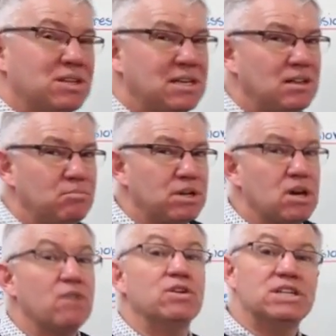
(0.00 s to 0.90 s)
a little
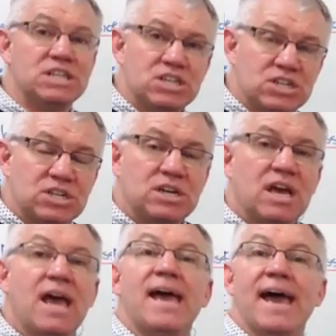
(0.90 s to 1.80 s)
bit of
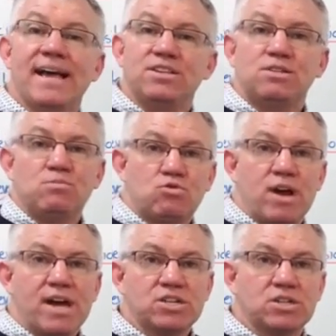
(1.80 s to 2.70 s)
addition and
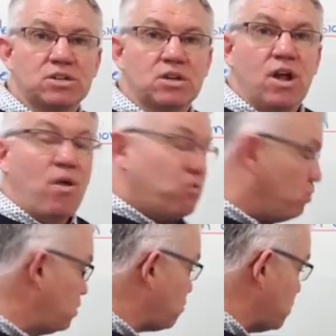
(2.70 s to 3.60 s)
subtraction
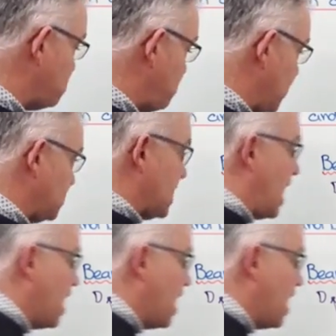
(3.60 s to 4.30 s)
with respect to